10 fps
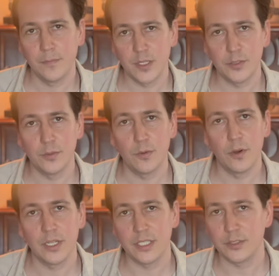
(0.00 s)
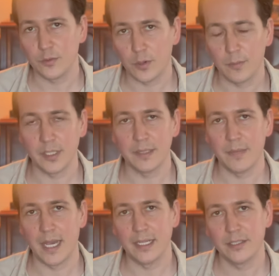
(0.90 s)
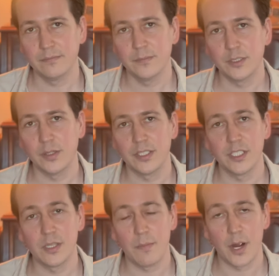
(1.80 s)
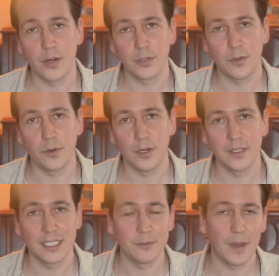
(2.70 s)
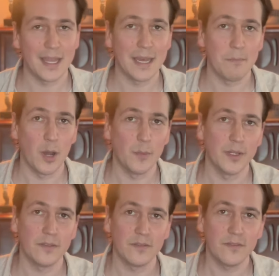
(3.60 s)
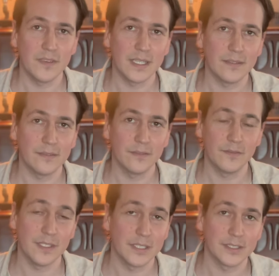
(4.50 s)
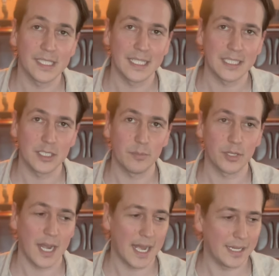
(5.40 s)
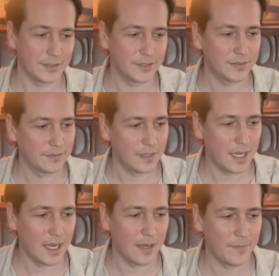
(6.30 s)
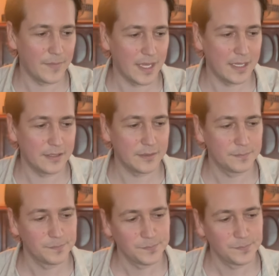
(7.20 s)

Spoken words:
2 chord is normally minor. So this is a borrowed chord. That's why that moment feels like a surprise. And